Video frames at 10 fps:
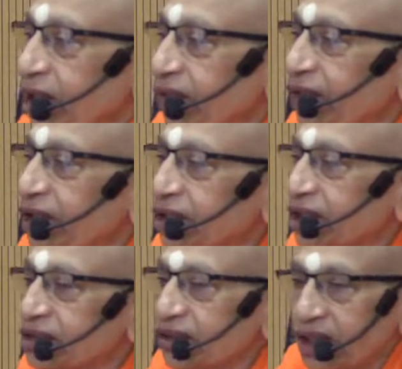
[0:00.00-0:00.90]
Avagati
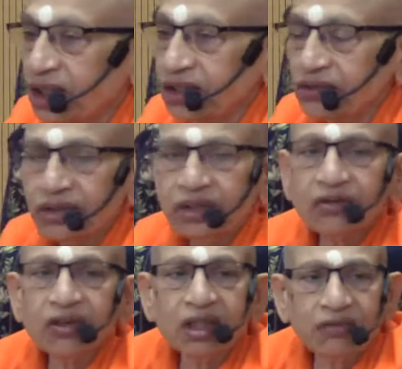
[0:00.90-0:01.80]
is knowledge. You can
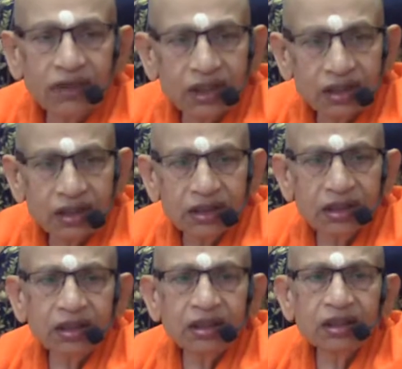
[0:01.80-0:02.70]
call
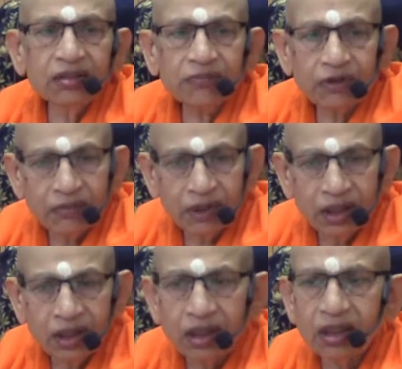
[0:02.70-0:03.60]
avagati,
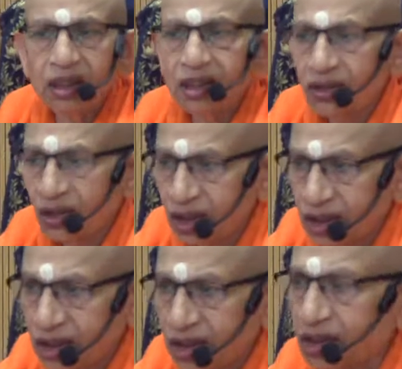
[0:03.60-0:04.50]
prama,
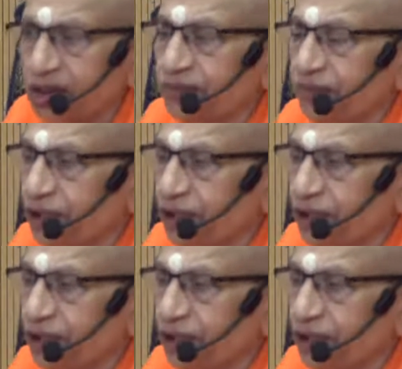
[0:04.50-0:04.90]
knowledge,